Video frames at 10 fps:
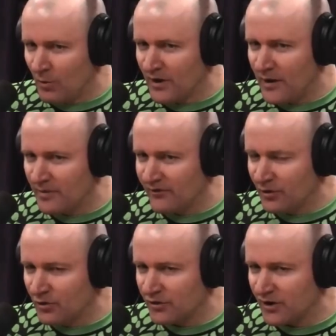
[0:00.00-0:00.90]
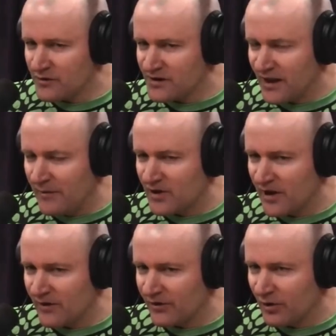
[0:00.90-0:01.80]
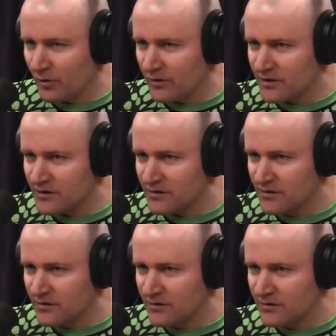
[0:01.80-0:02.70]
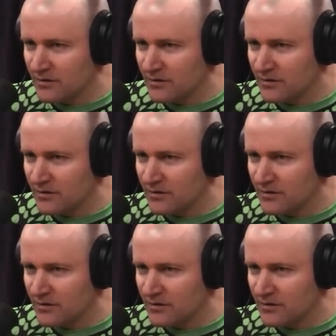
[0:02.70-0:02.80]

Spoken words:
What would happen if you took those same javelin throwers